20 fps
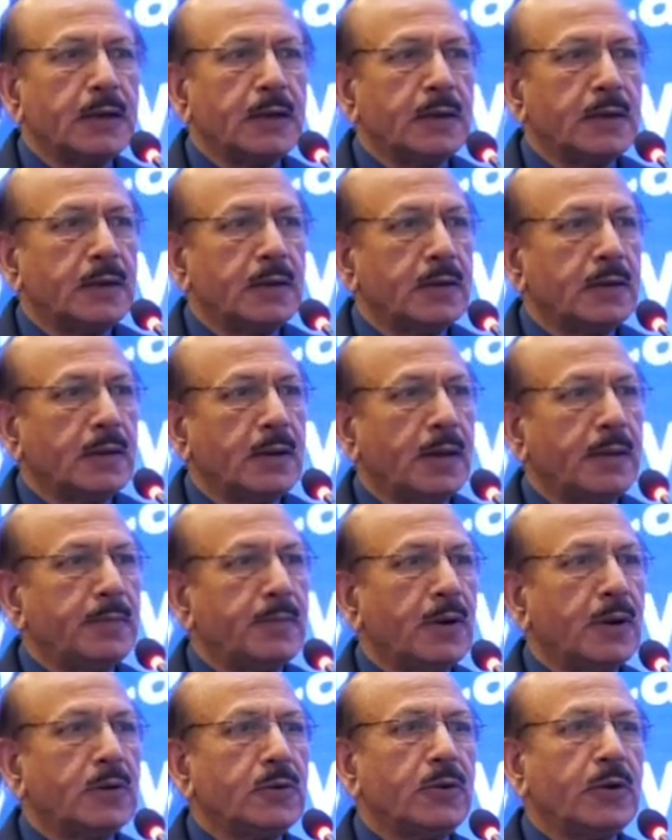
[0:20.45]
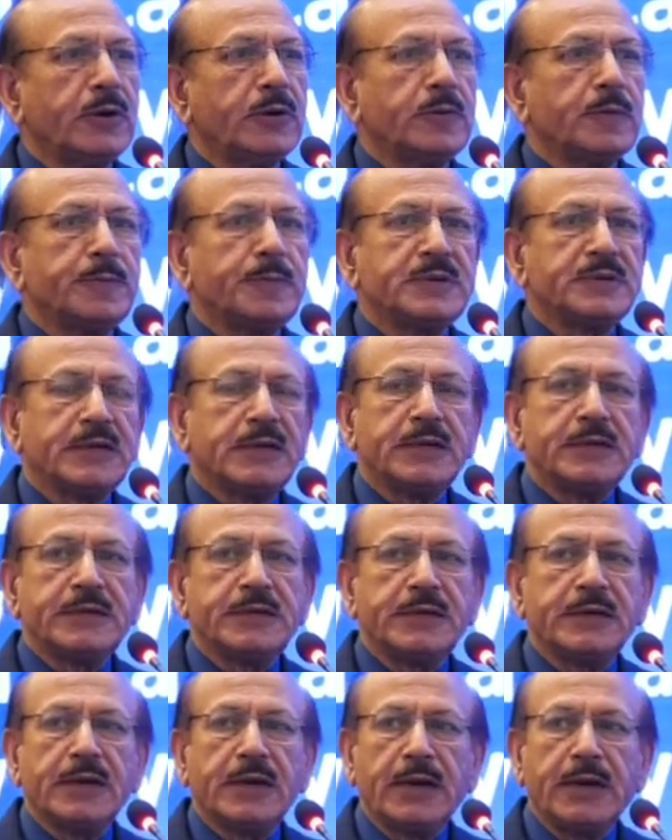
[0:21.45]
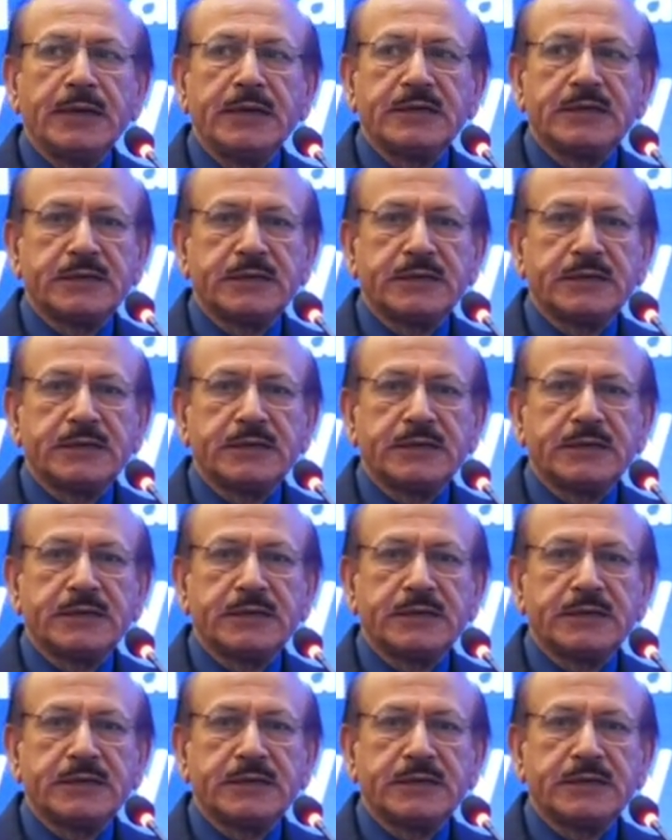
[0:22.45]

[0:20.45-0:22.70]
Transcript: I'm not going to present here any